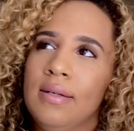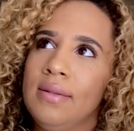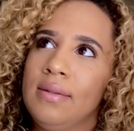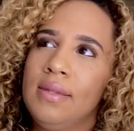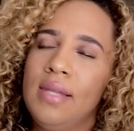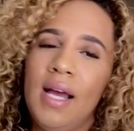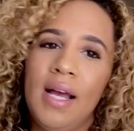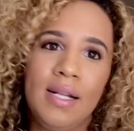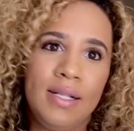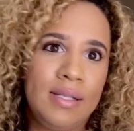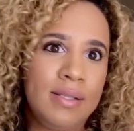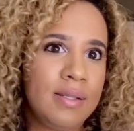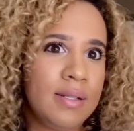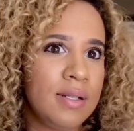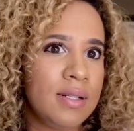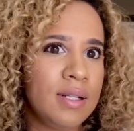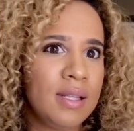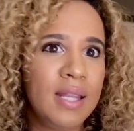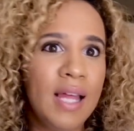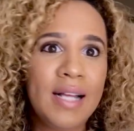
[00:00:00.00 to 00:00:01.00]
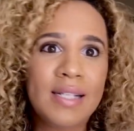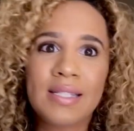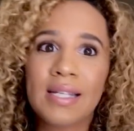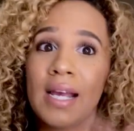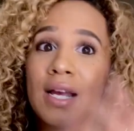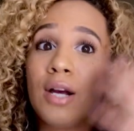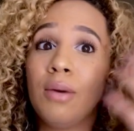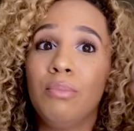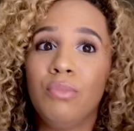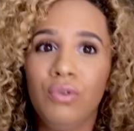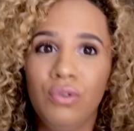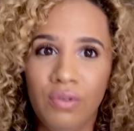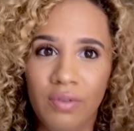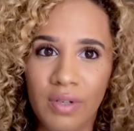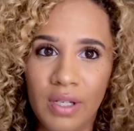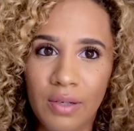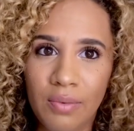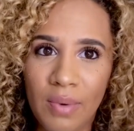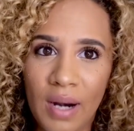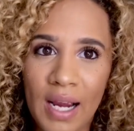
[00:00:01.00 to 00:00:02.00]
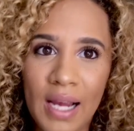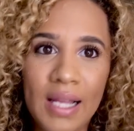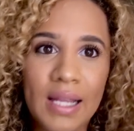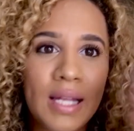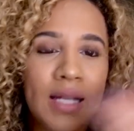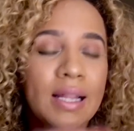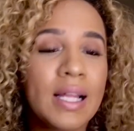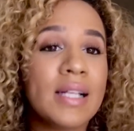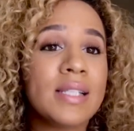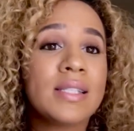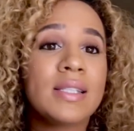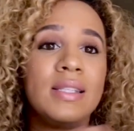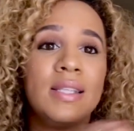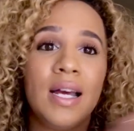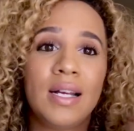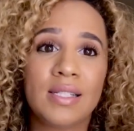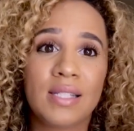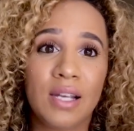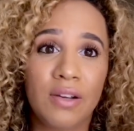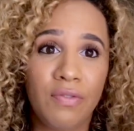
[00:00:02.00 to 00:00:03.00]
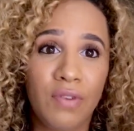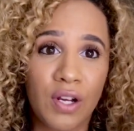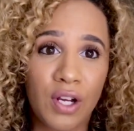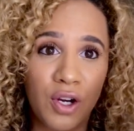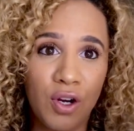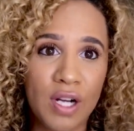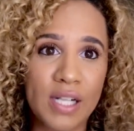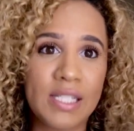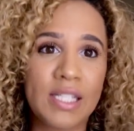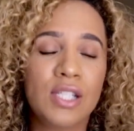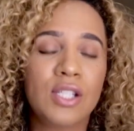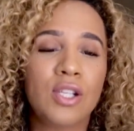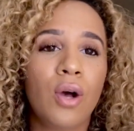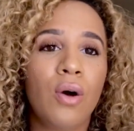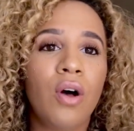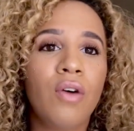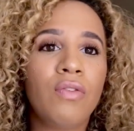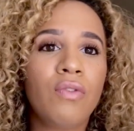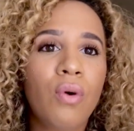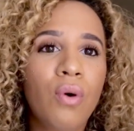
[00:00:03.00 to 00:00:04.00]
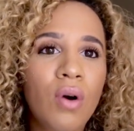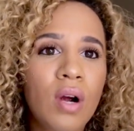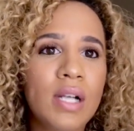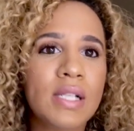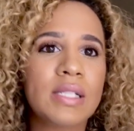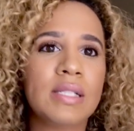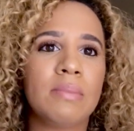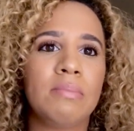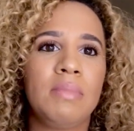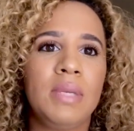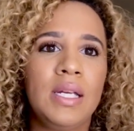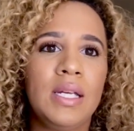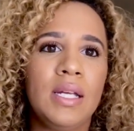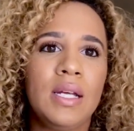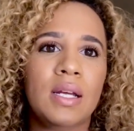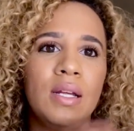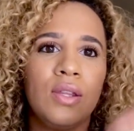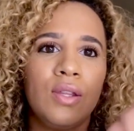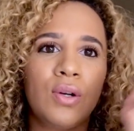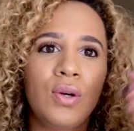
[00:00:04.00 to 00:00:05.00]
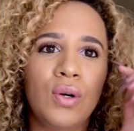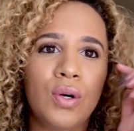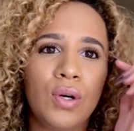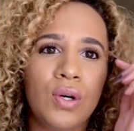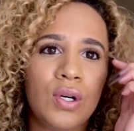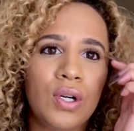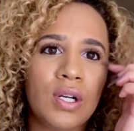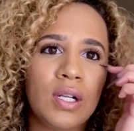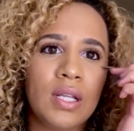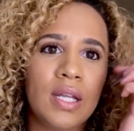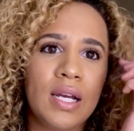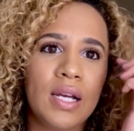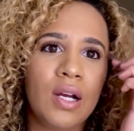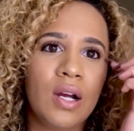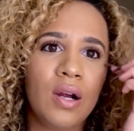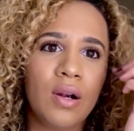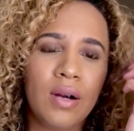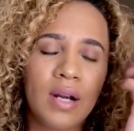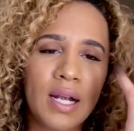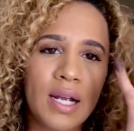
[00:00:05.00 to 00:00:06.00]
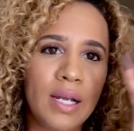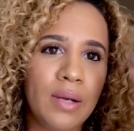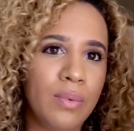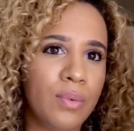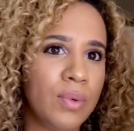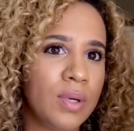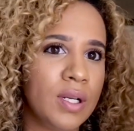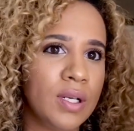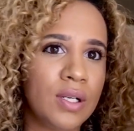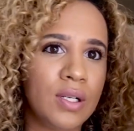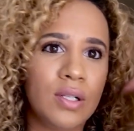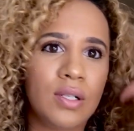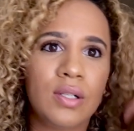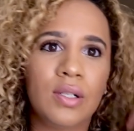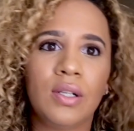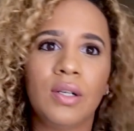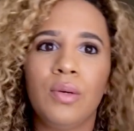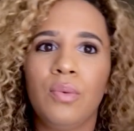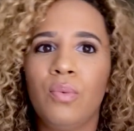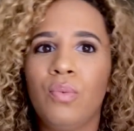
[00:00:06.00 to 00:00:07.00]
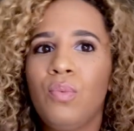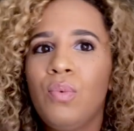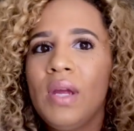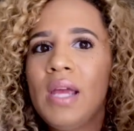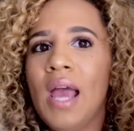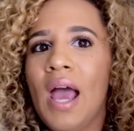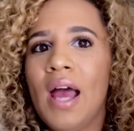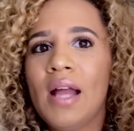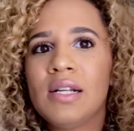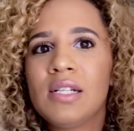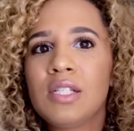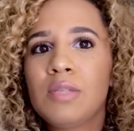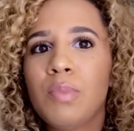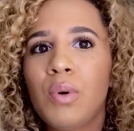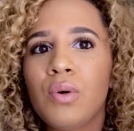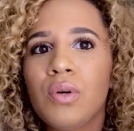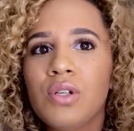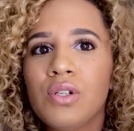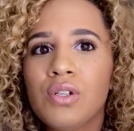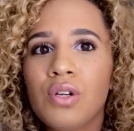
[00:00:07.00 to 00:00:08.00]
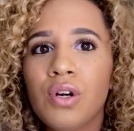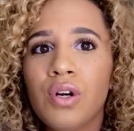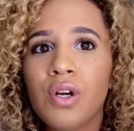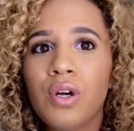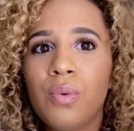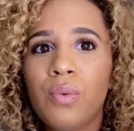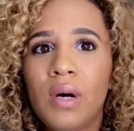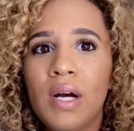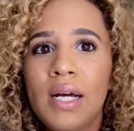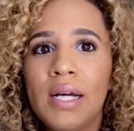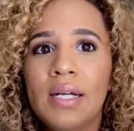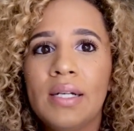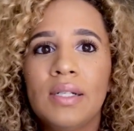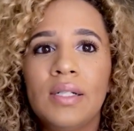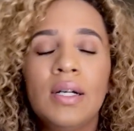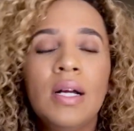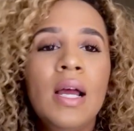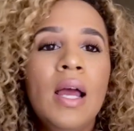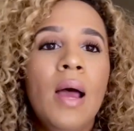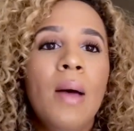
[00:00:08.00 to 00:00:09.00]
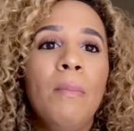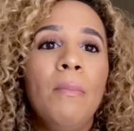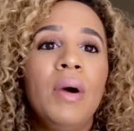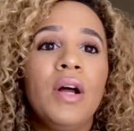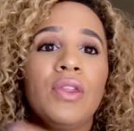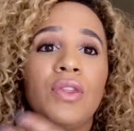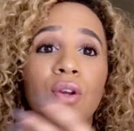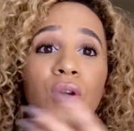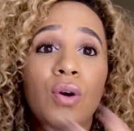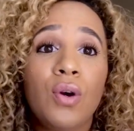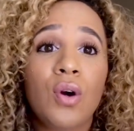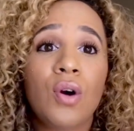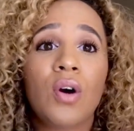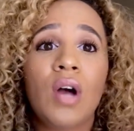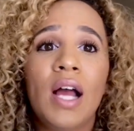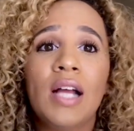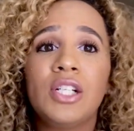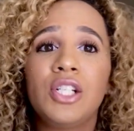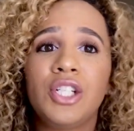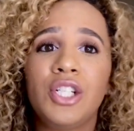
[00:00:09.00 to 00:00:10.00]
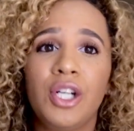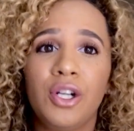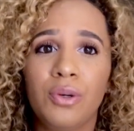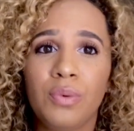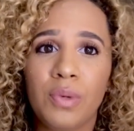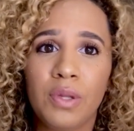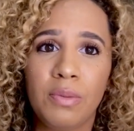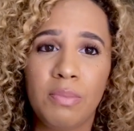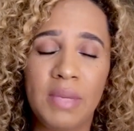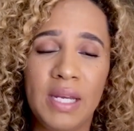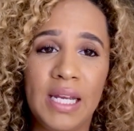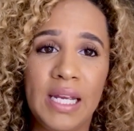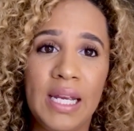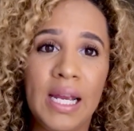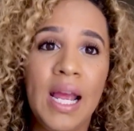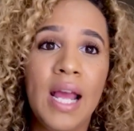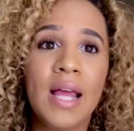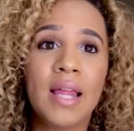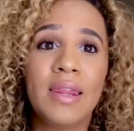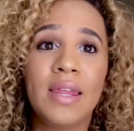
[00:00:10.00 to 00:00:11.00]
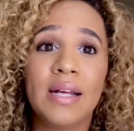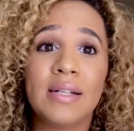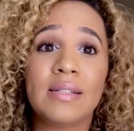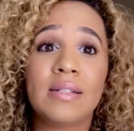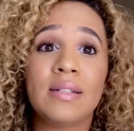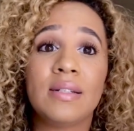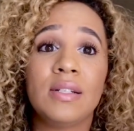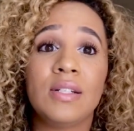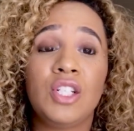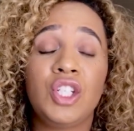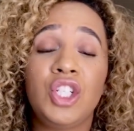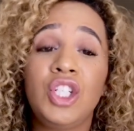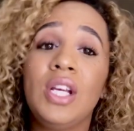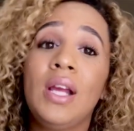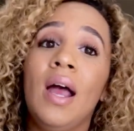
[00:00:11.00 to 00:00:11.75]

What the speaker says: That's like a movie, right? Like, that's like fucking crazy. So of course me and the girl are like, all right, well, we hadn't spoken to her in a while, but the girl had shared with me that she